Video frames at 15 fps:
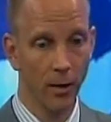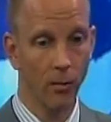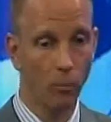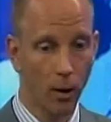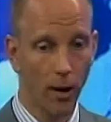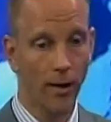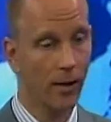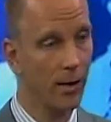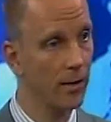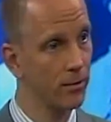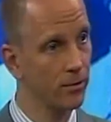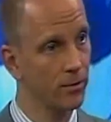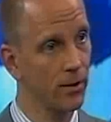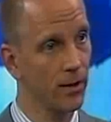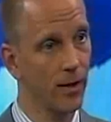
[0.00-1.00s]
Why not
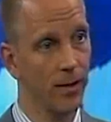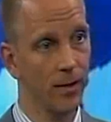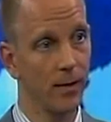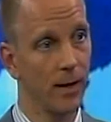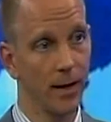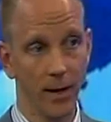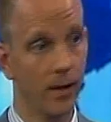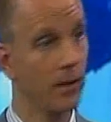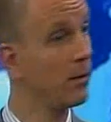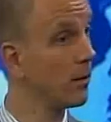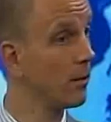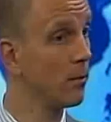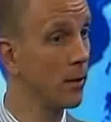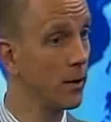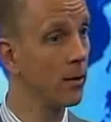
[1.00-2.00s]
say, hey, you
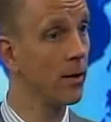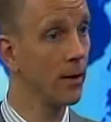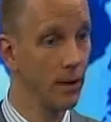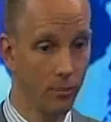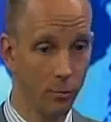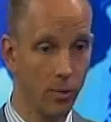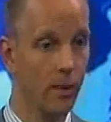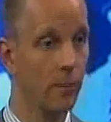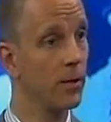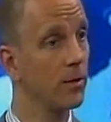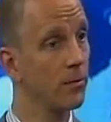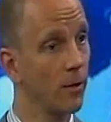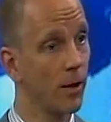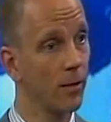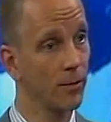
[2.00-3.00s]
know what? If we're going to be
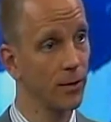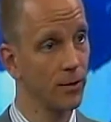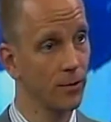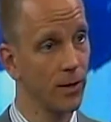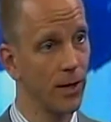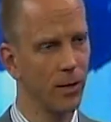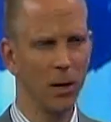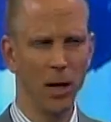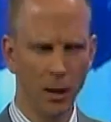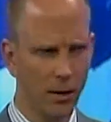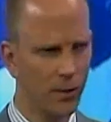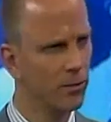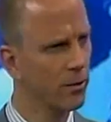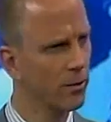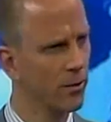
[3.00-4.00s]
involved in this game,
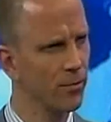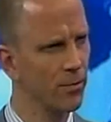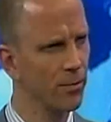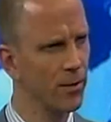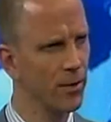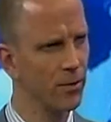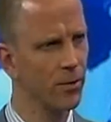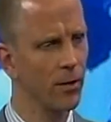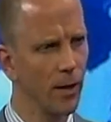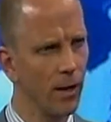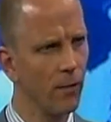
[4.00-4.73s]
let's learn from this.